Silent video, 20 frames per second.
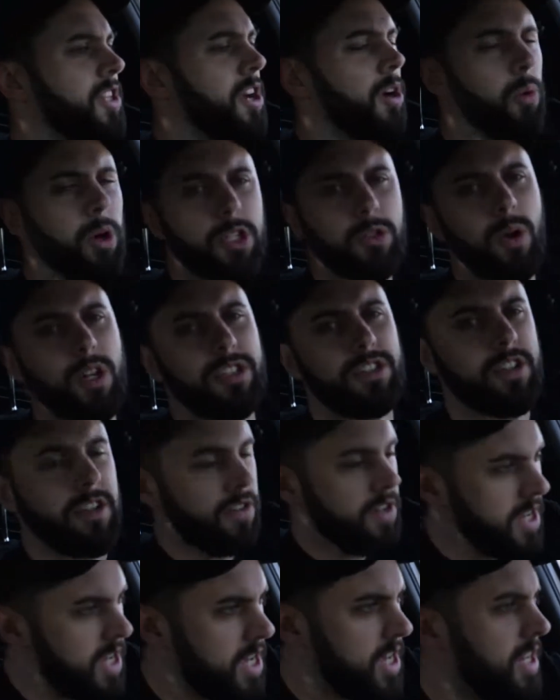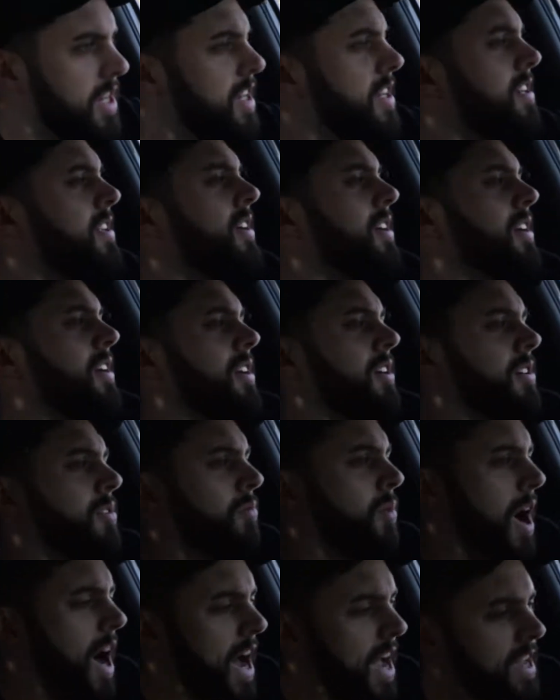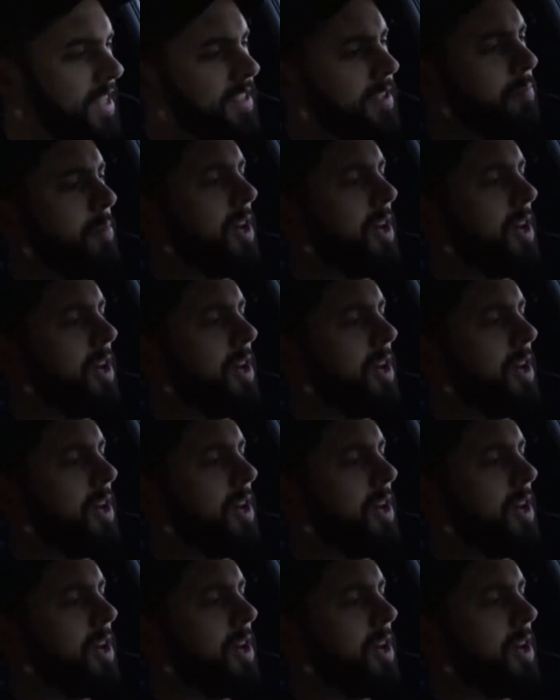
Which ones do you need? Why is it